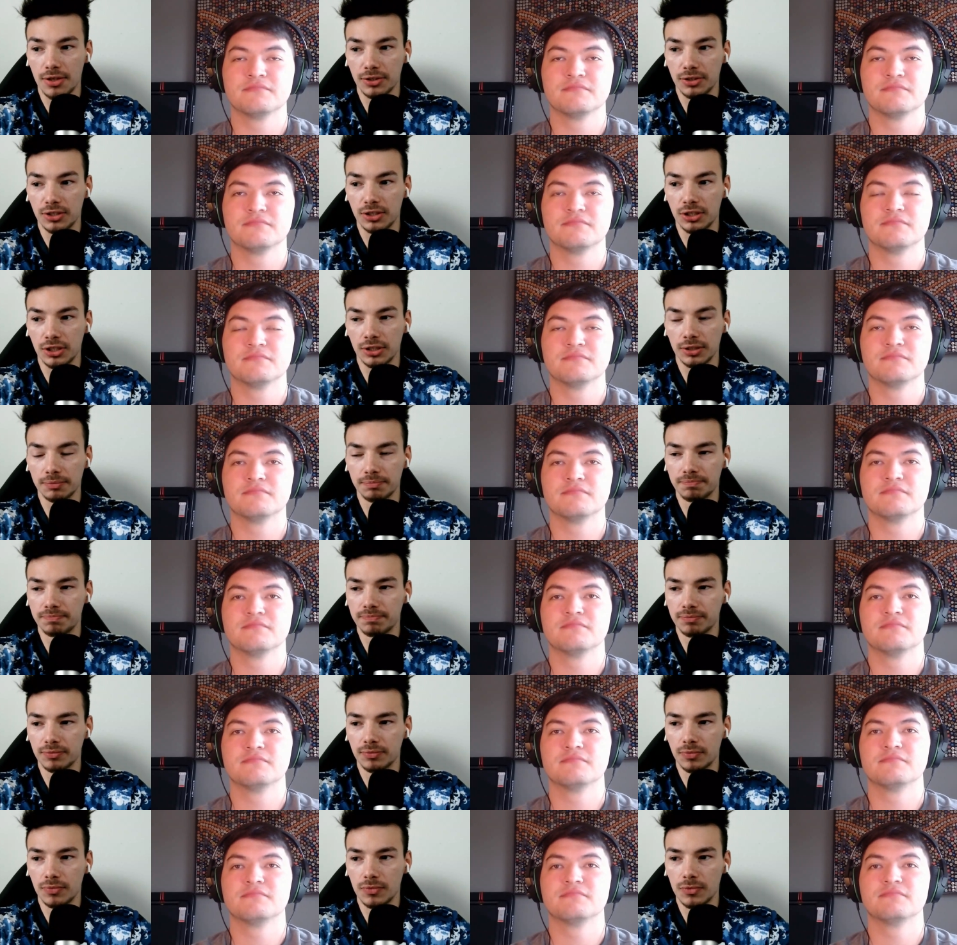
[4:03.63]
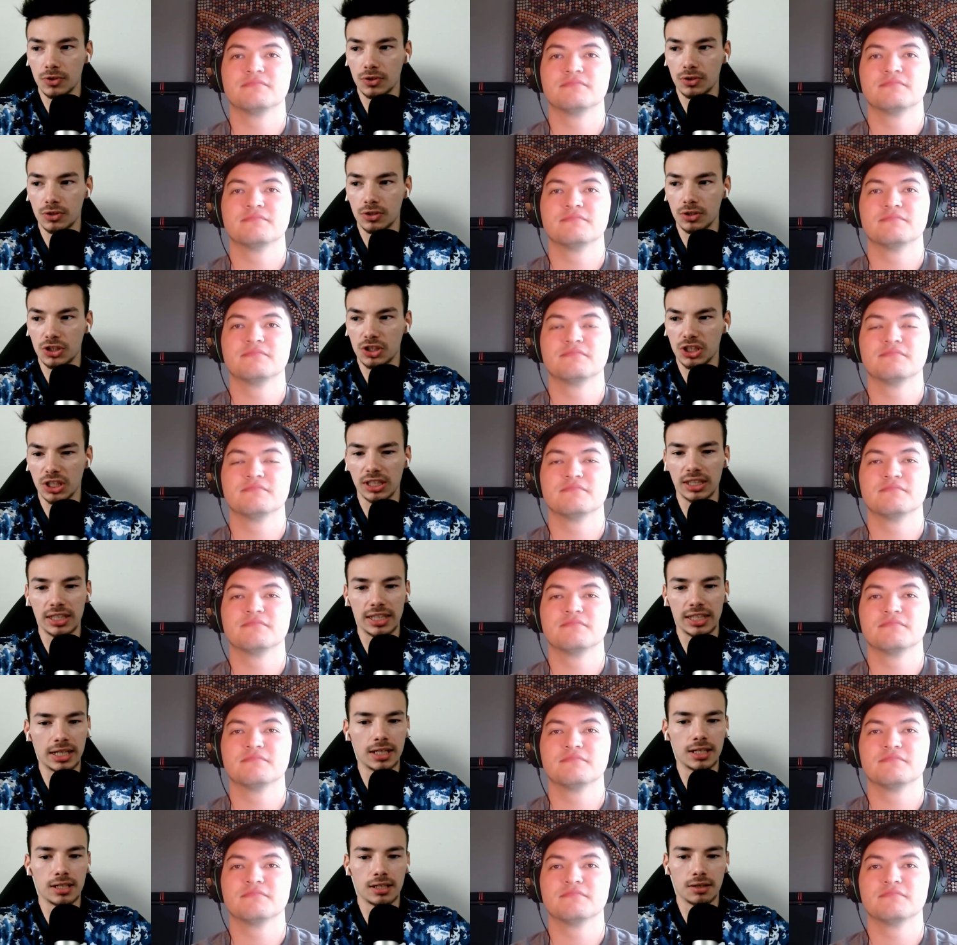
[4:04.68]
Speaker 1: the the
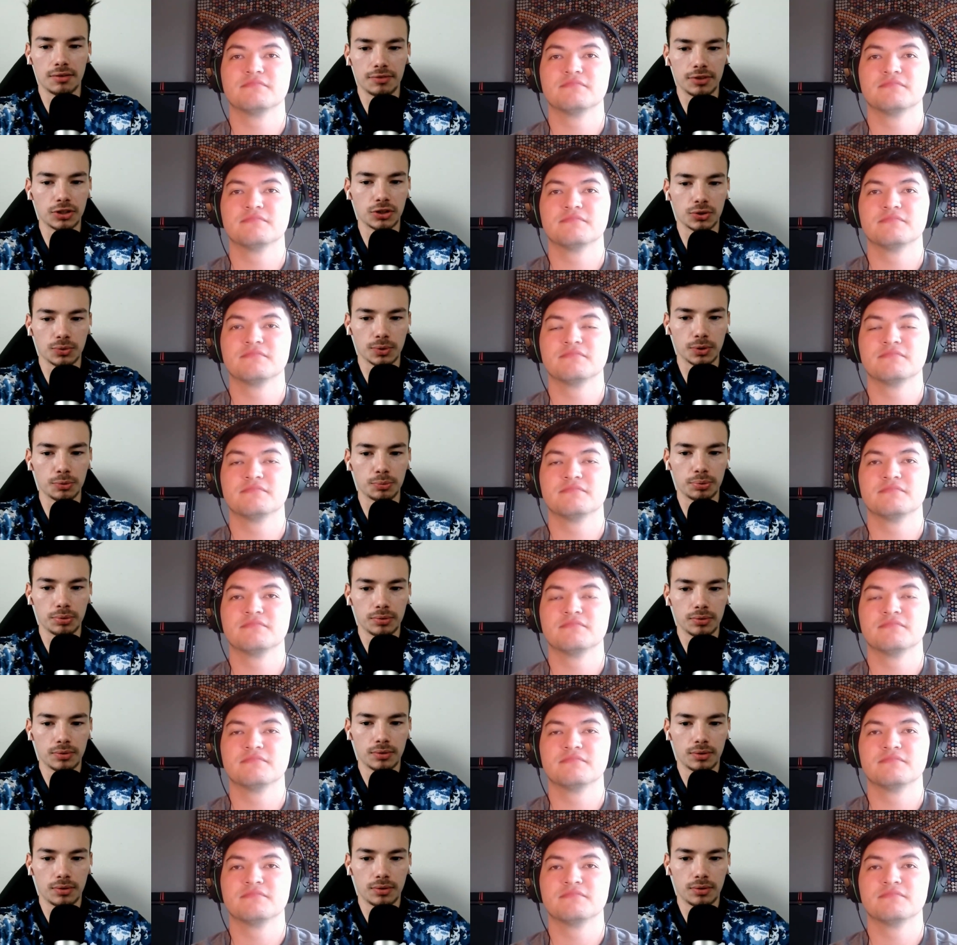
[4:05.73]
solidity of this group.